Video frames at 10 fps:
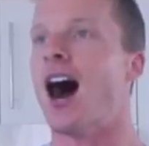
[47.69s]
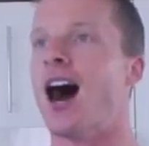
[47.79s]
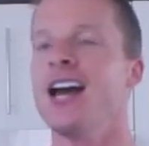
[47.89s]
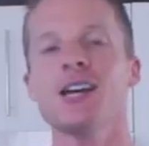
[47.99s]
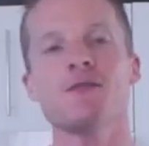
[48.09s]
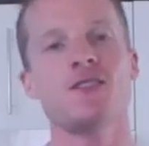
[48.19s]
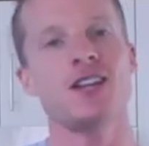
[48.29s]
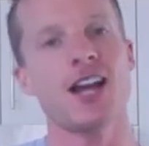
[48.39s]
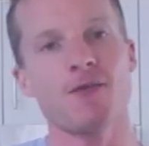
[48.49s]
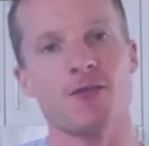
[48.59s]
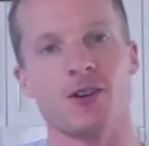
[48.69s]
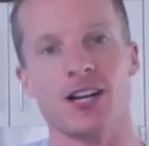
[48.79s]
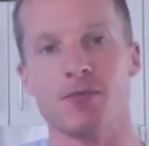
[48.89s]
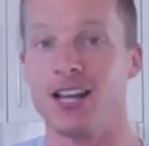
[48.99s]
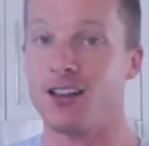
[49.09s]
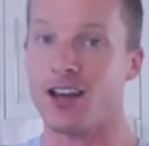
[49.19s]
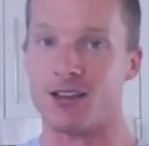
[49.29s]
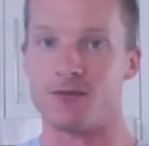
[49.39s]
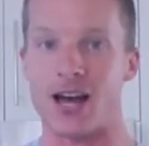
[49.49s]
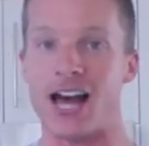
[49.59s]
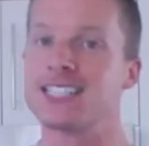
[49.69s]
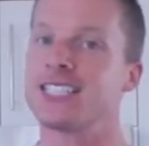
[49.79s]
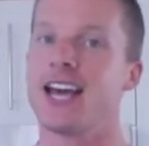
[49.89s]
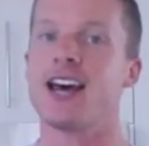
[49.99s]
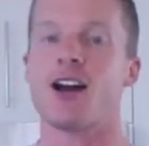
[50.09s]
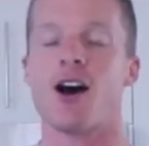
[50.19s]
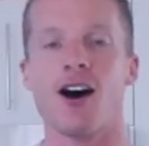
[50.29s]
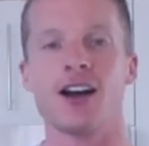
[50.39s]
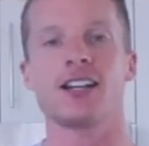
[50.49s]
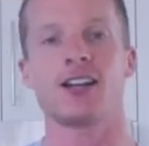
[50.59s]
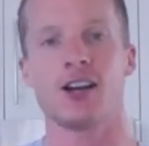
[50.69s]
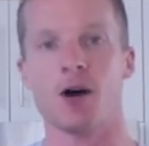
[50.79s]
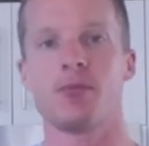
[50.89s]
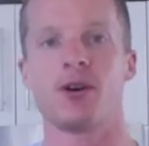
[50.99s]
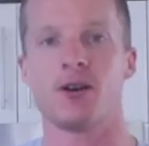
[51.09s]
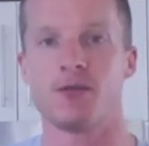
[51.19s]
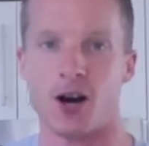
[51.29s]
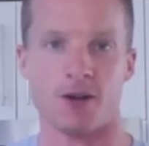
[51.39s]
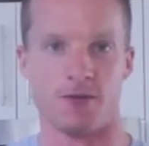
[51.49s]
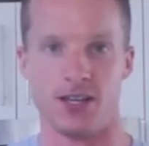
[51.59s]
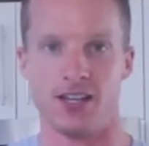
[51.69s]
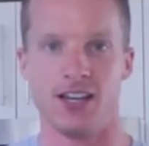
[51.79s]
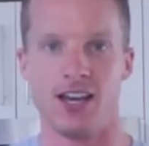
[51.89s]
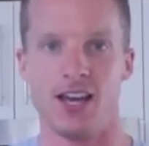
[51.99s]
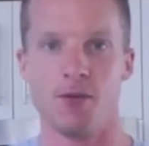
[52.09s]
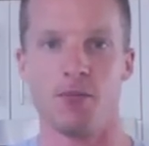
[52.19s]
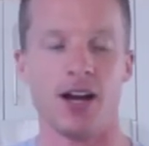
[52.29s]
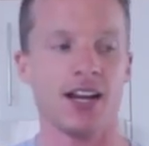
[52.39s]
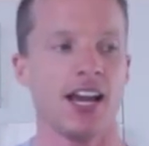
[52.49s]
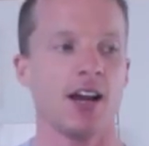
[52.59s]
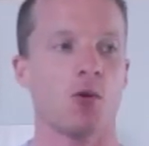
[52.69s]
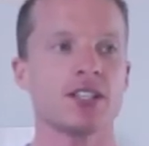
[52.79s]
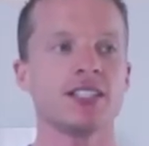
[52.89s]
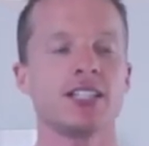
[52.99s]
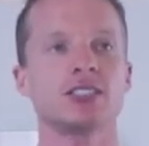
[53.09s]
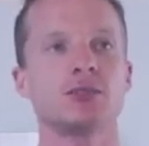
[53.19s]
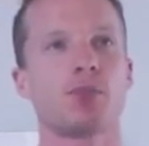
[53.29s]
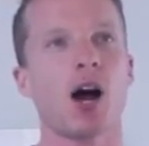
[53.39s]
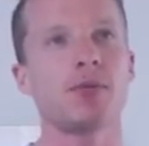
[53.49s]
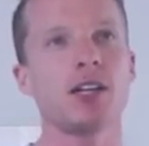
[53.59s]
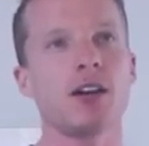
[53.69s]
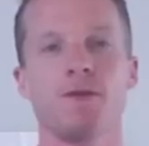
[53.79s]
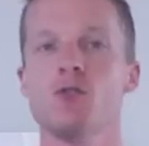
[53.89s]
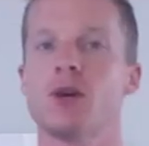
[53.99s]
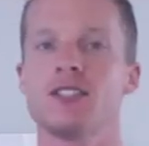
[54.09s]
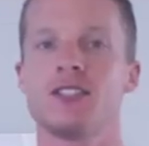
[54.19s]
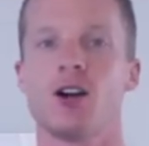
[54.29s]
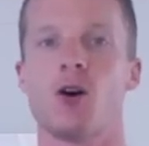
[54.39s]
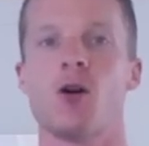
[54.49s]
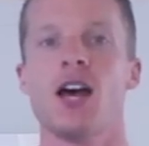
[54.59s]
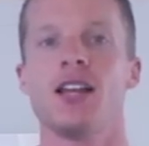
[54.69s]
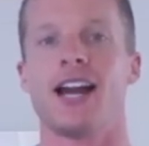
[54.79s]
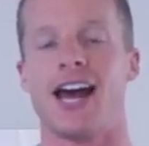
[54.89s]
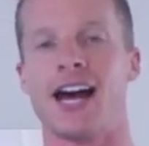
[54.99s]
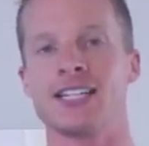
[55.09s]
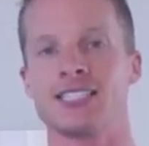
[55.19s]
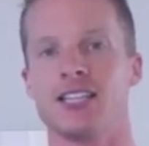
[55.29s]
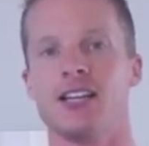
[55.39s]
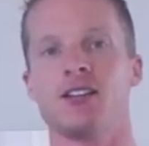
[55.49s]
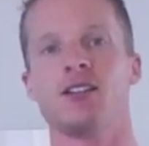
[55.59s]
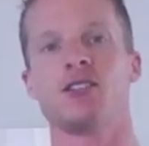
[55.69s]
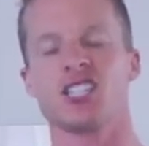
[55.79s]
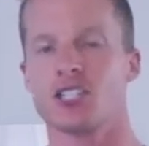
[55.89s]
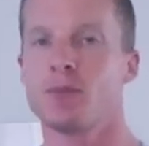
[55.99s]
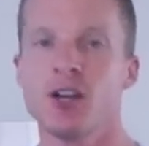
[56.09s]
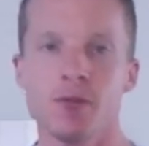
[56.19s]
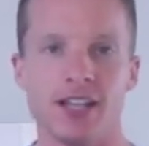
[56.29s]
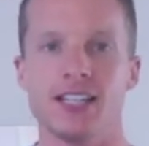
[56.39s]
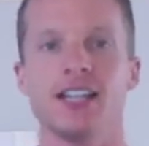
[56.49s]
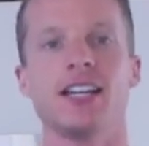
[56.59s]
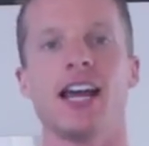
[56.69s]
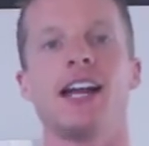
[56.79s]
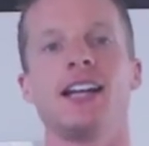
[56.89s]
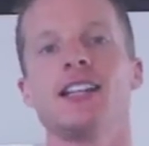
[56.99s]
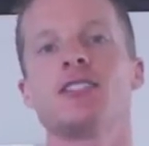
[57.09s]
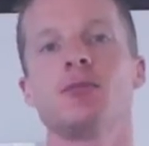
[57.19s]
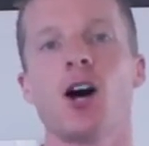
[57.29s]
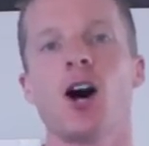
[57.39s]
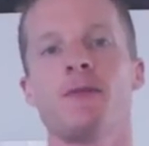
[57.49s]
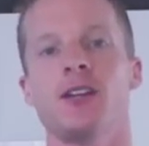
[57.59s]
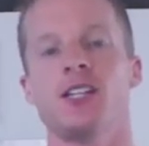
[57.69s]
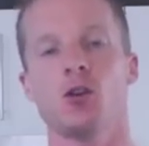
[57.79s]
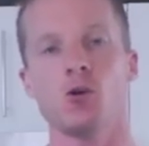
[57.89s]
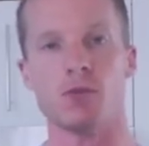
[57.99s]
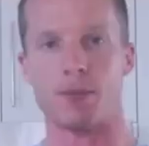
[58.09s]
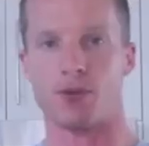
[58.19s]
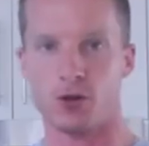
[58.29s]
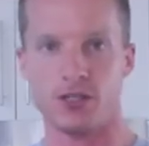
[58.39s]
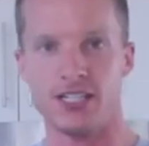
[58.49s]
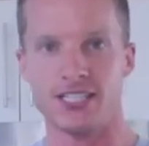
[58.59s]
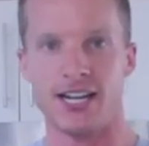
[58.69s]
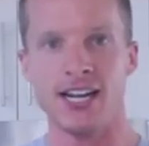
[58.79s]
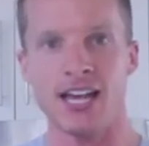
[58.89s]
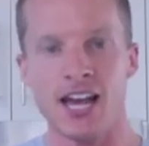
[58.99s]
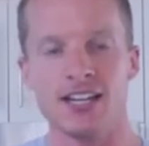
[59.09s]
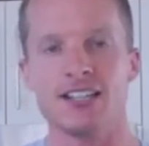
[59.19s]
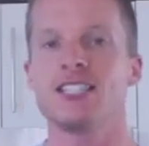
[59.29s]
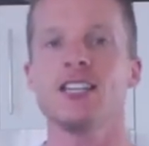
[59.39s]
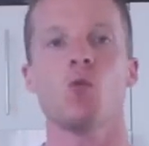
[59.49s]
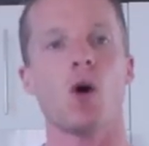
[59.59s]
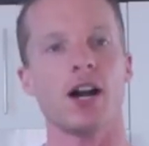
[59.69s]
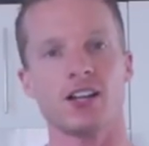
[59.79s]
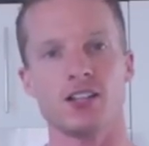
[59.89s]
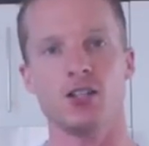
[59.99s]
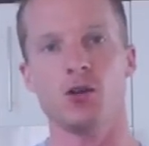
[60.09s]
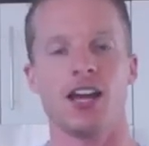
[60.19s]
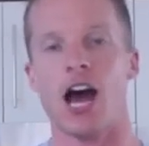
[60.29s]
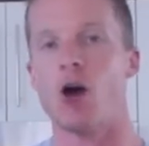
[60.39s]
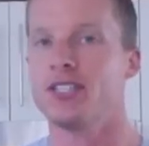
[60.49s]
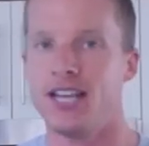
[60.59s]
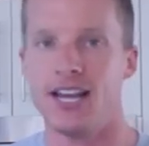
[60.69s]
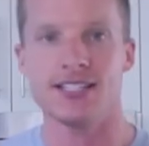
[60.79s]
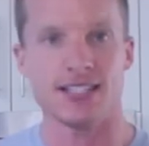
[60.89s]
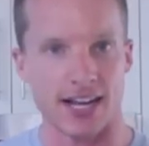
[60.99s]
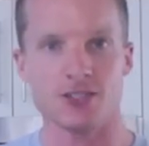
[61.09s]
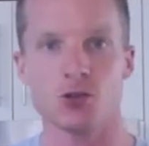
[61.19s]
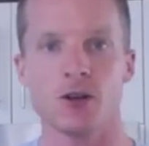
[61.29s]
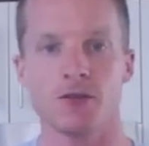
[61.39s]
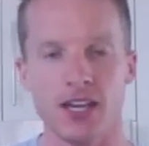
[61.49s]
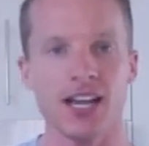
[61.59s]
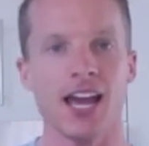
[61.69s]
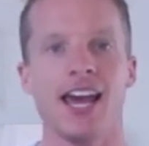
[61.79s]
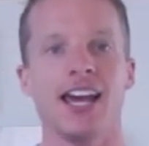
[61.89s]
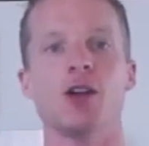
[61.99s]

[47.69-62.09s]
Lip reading: I have never in my life actually had a hot cup of coffee. But it wasn't until probably a few months ago that I actually experimented and added in some coffee to my protein shake to see what it could do, how it tastes, and that sort of thing.